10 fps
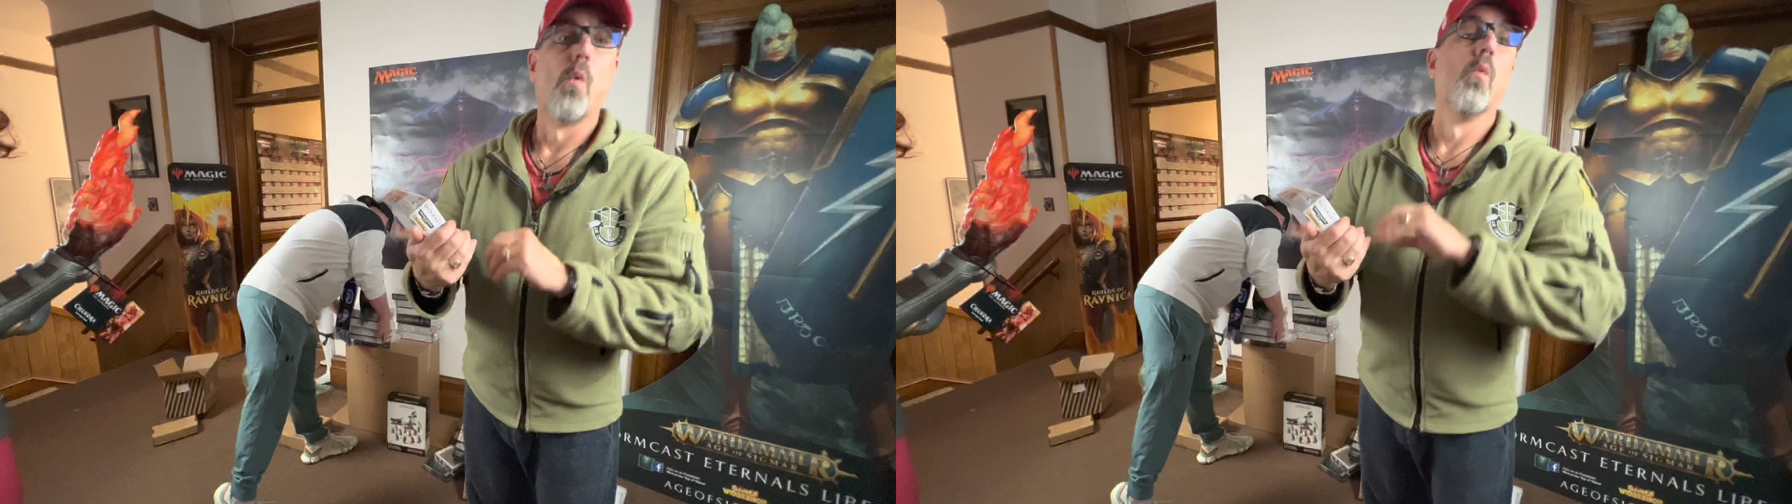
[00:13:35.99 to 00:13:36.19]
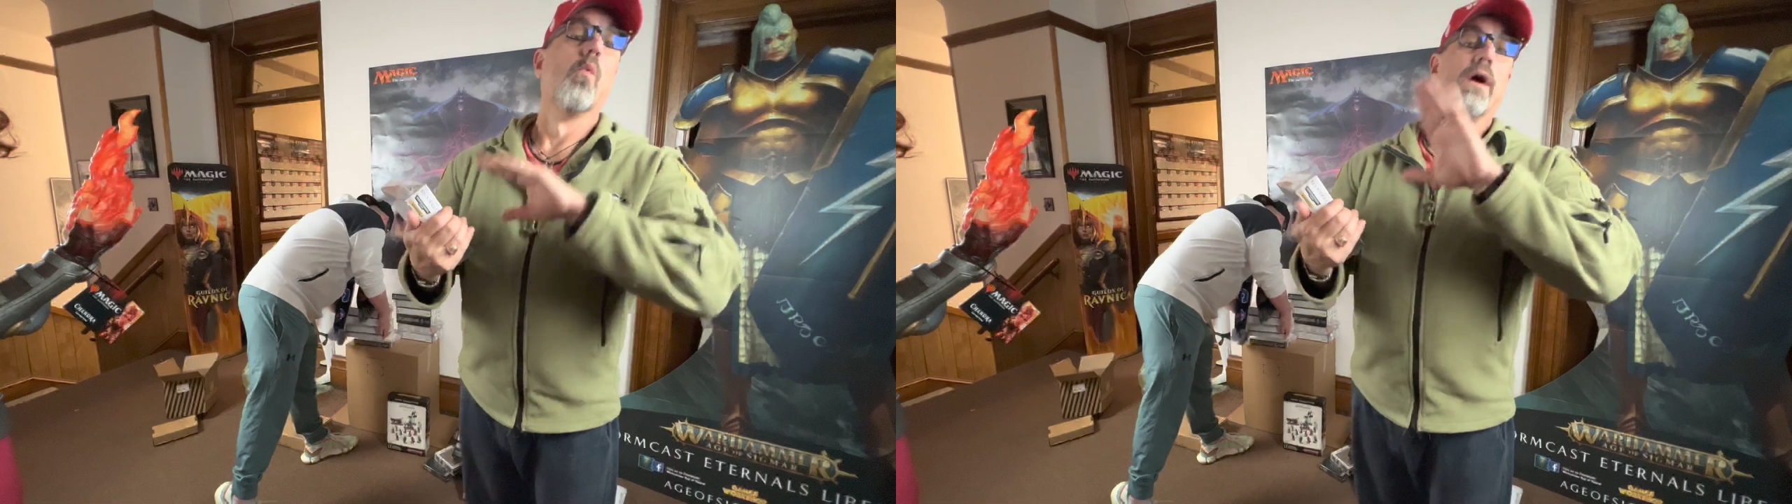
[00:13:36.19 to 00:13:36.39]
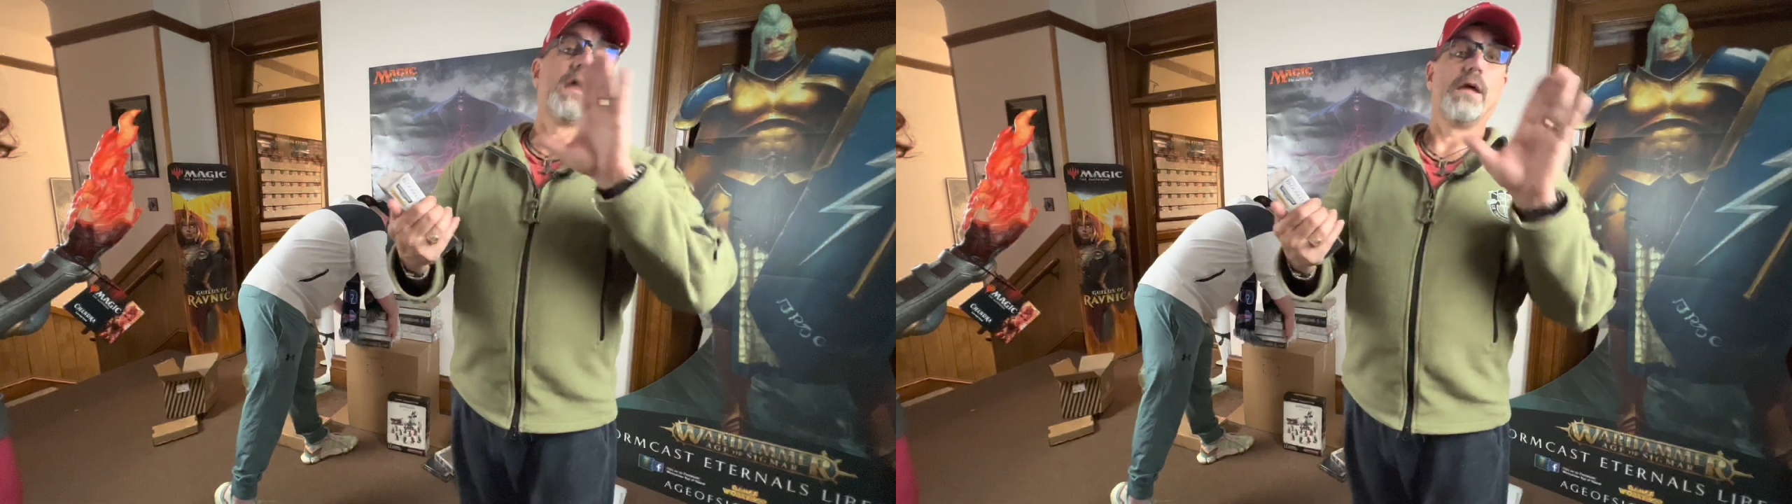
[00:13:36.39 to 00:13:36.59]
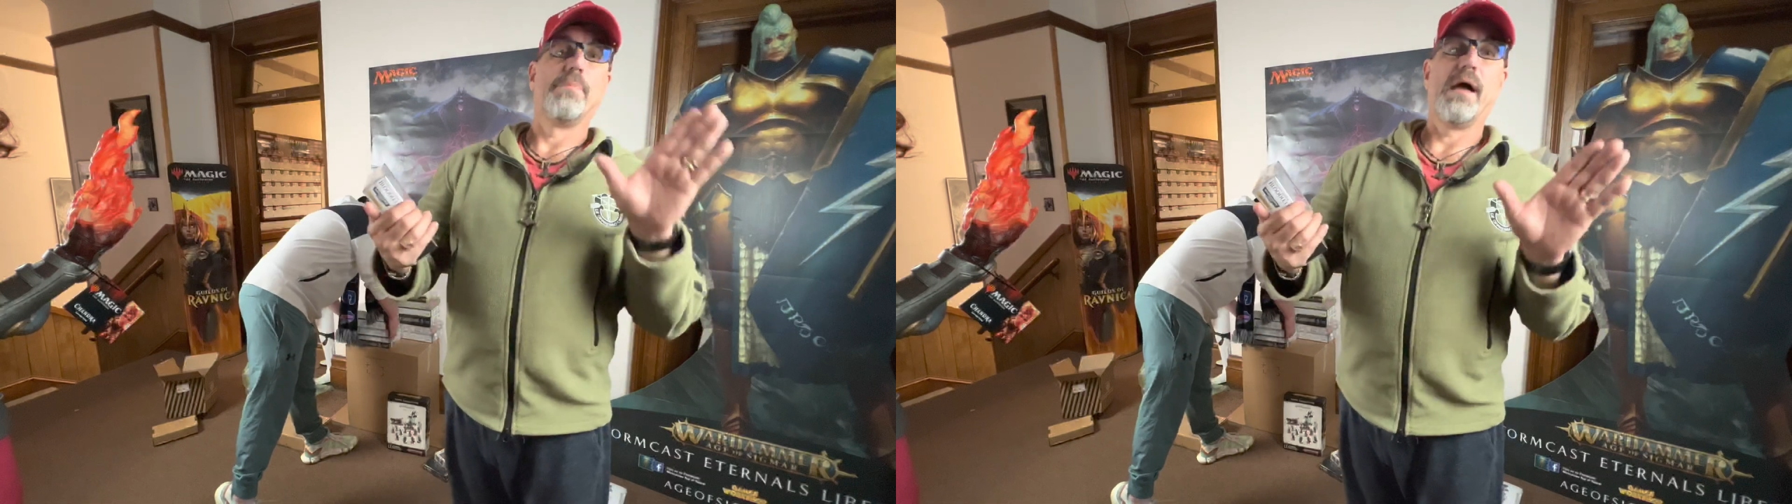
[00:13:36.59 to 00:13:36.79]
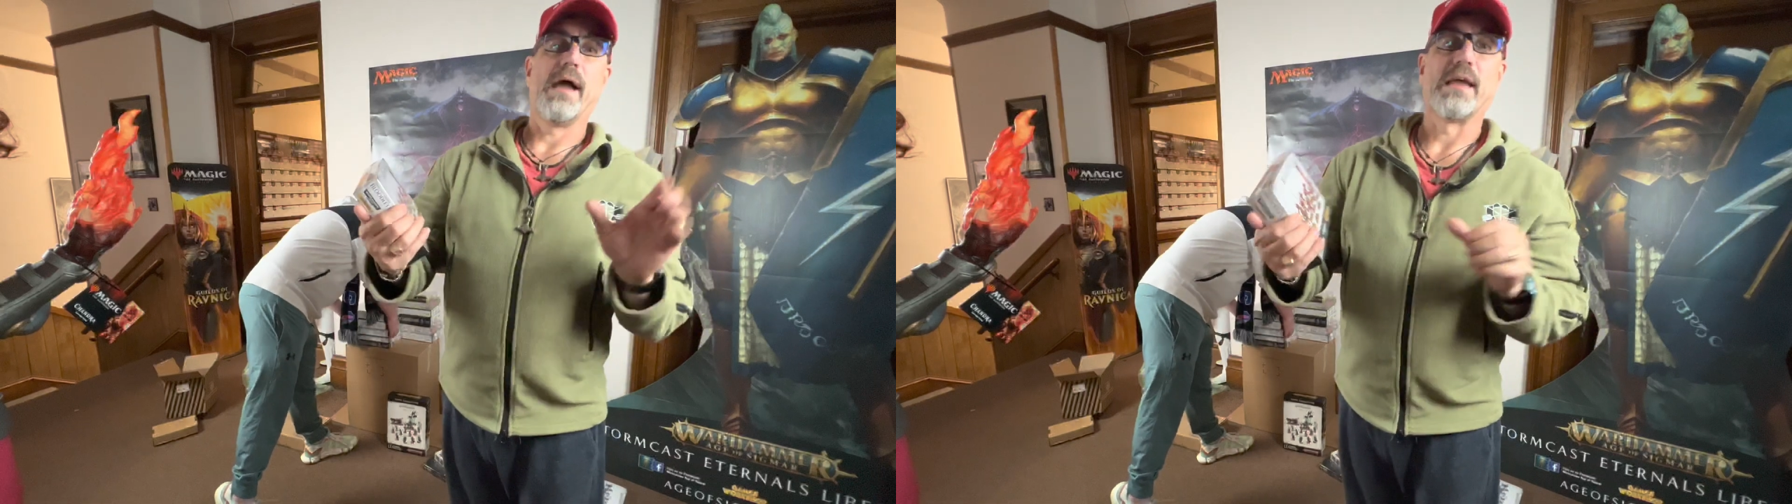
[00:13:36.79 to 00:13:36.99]
way
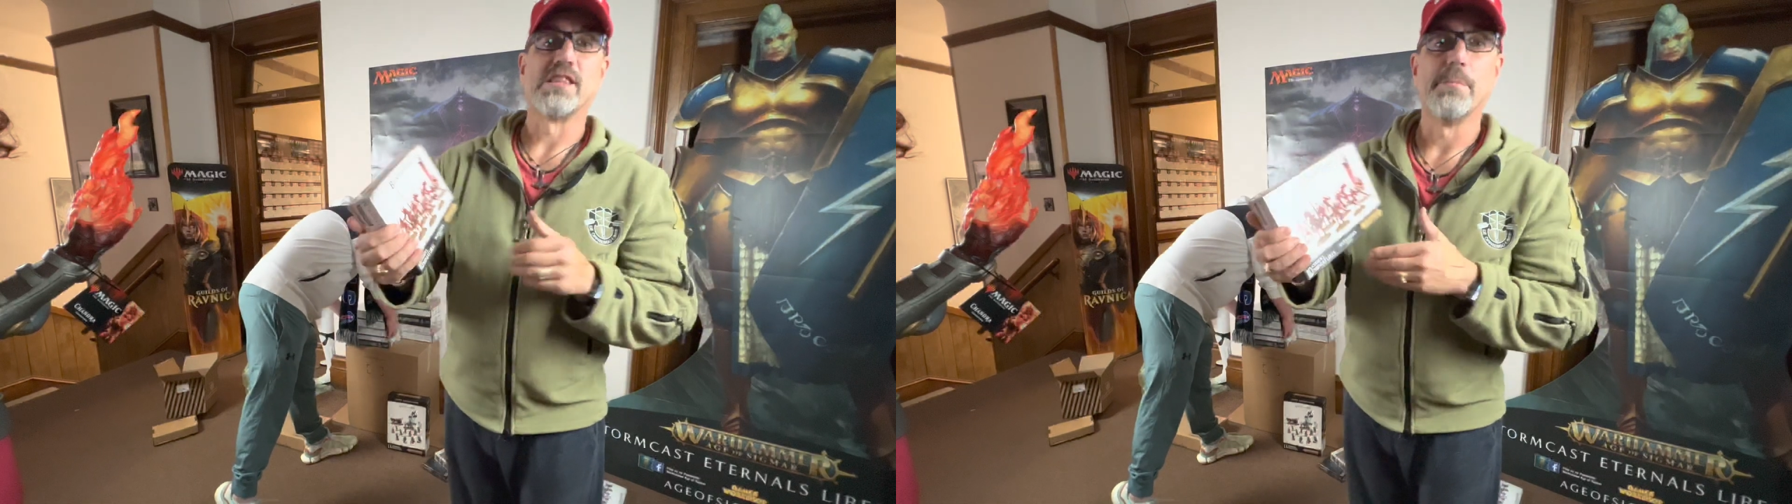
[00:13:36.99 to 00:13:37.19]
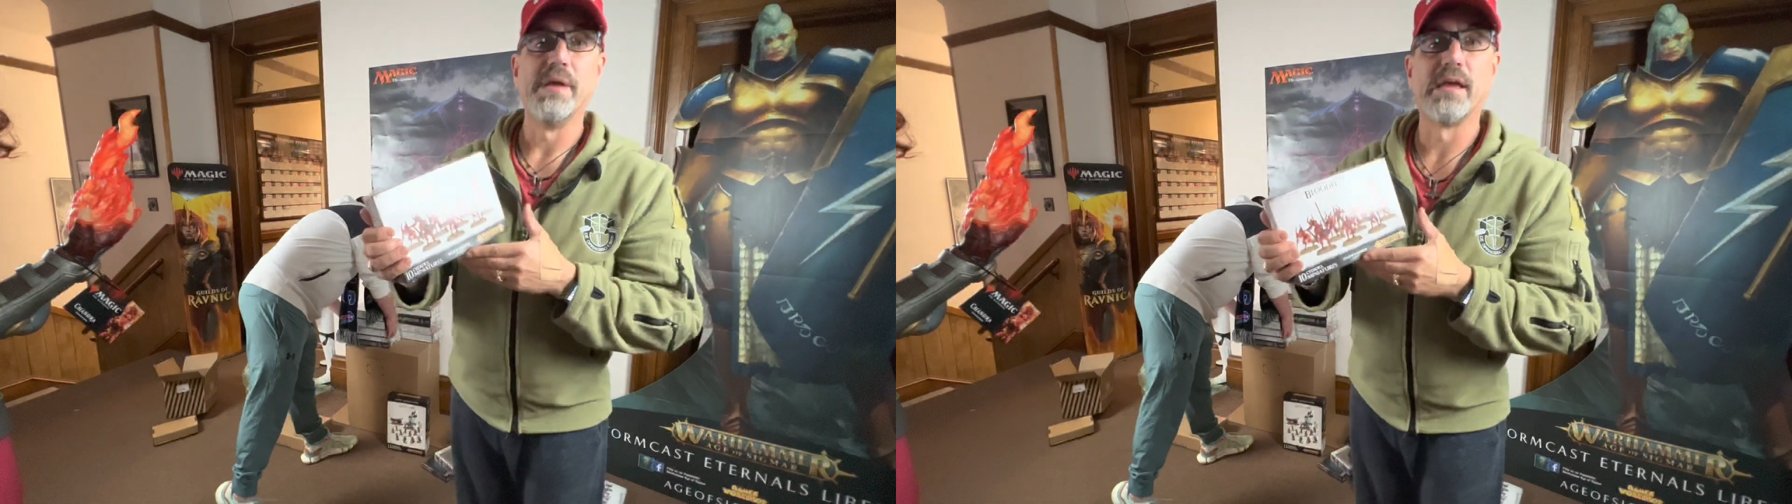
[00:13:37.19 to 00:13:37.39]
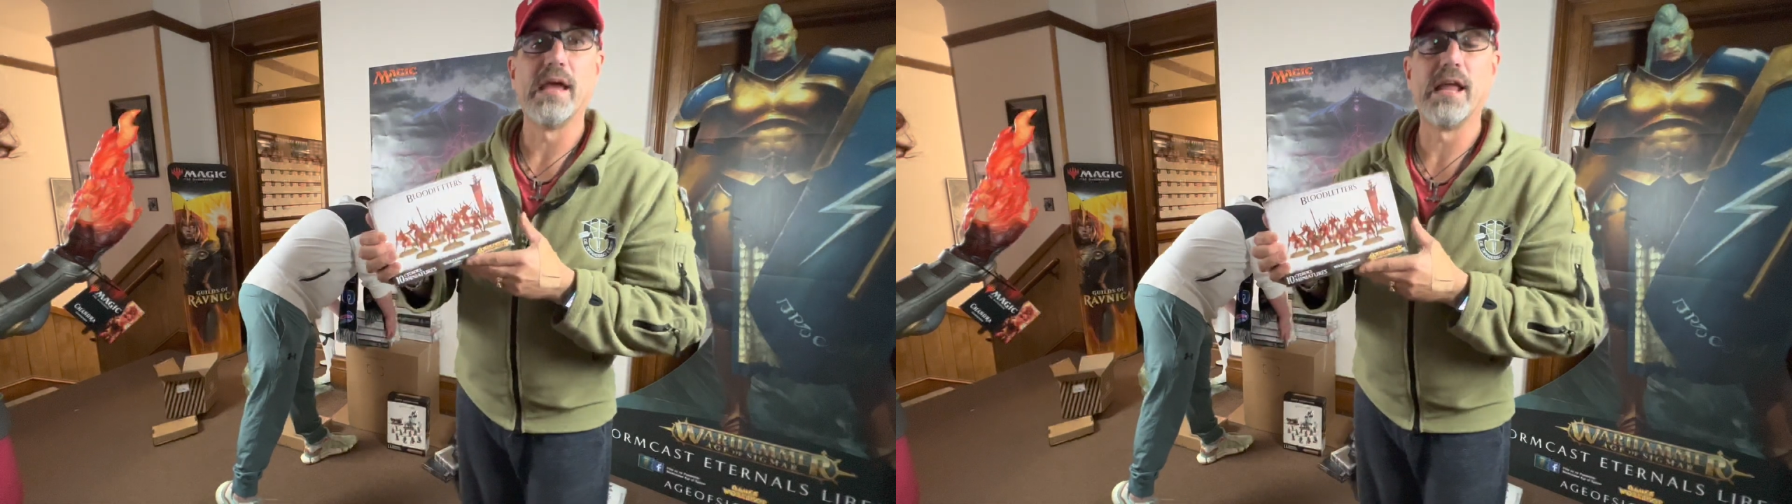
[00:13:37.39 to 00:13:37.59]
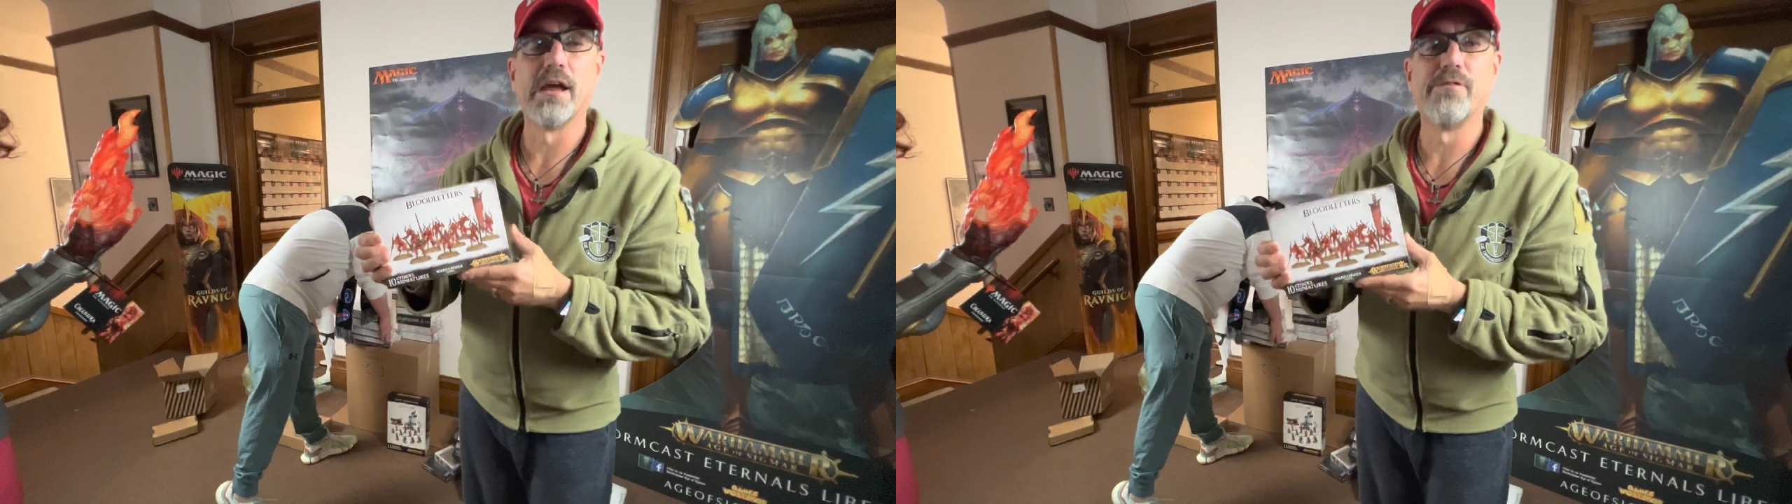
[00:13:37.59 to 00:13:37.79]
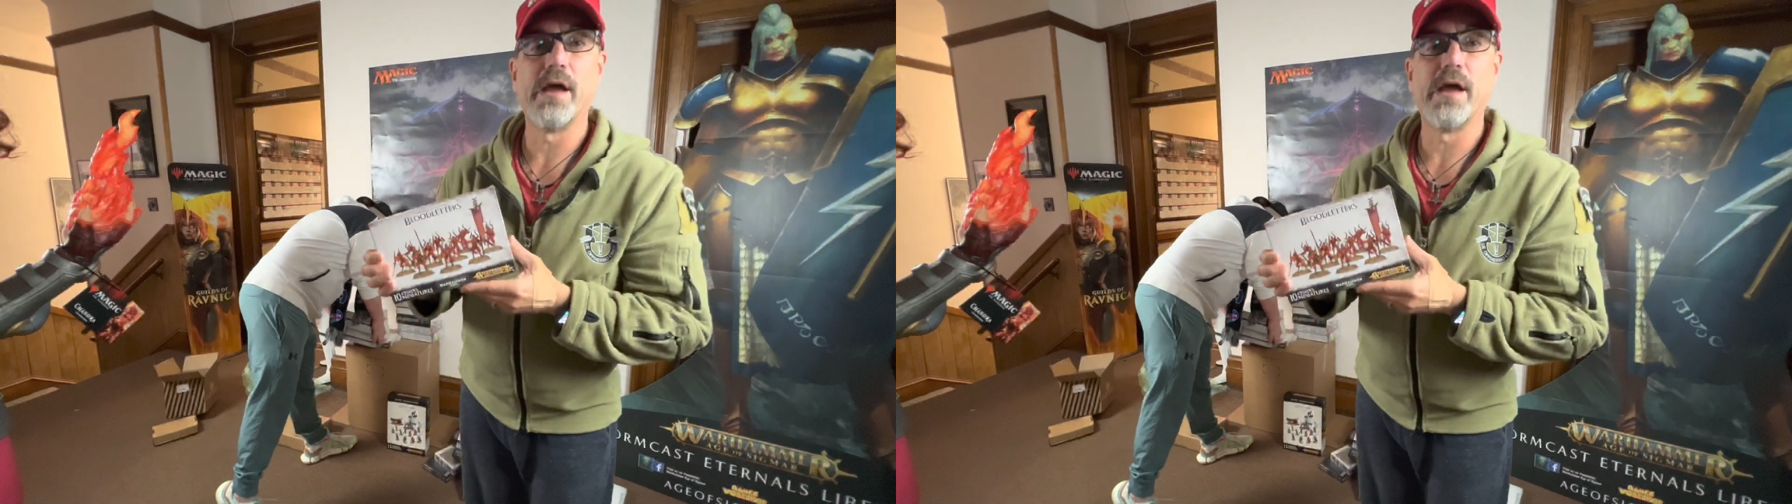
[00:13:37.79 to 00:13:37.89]
back at the beginning of